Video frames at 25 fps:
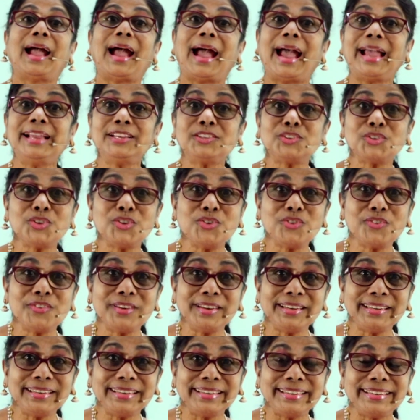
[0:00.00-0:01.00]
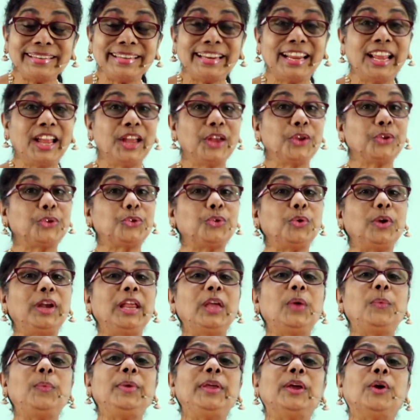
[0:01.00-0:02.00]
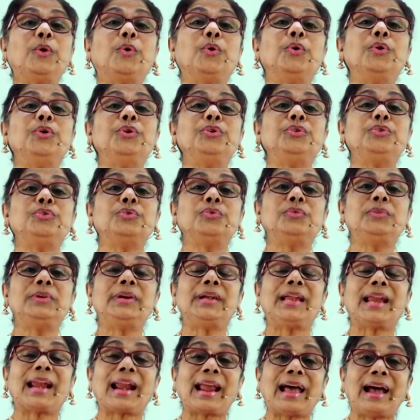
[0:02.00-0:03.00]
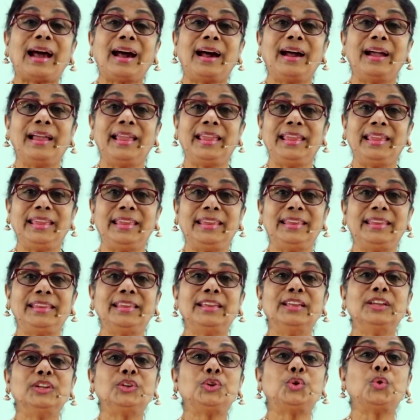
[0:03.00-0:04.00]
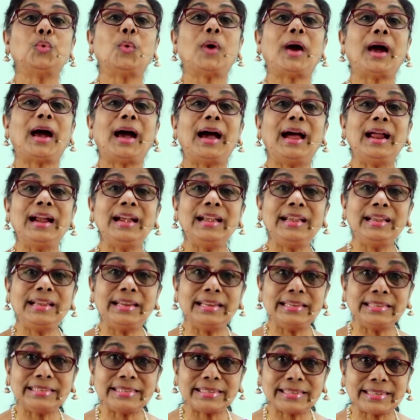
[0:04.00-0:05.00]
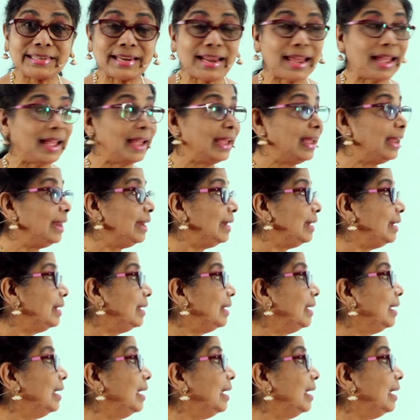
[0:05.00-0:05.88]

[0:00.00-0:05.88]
Hi children, today we are going to try to understand